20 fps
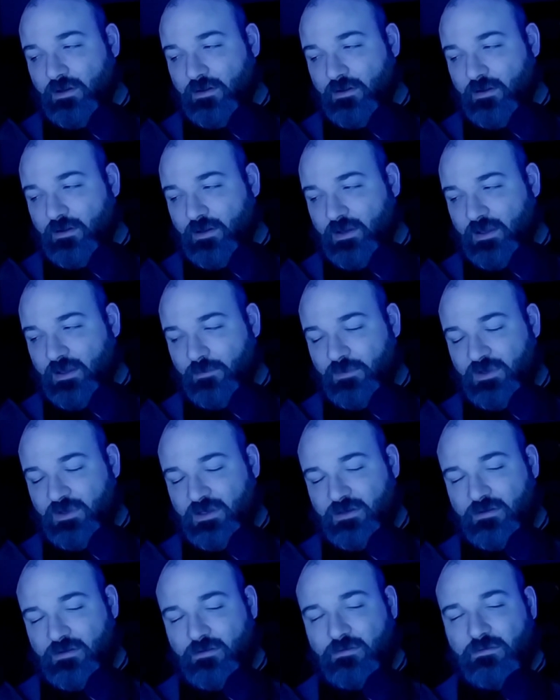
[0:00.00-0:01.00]
"I am an
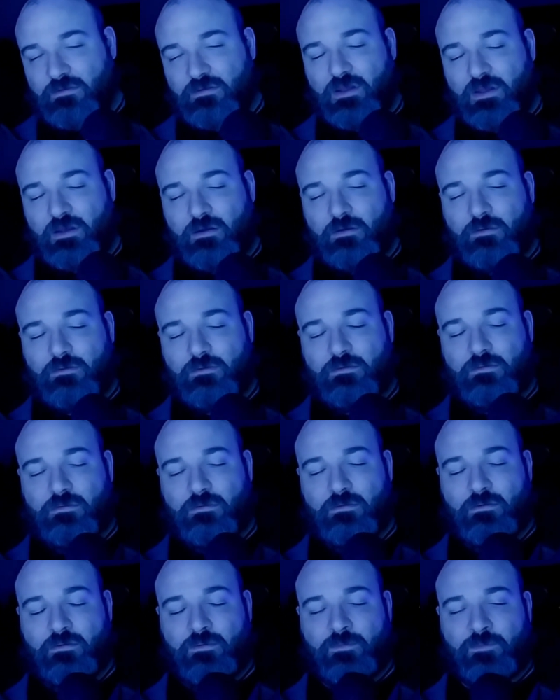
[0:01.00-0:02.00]
adult now.
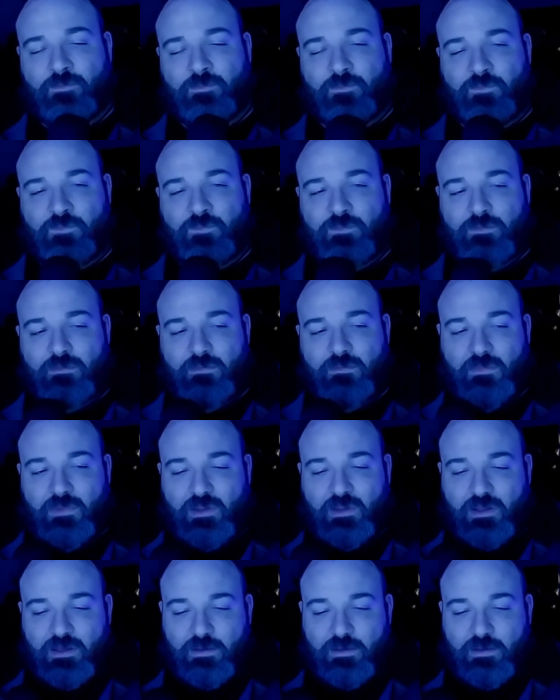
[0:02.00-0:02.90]
I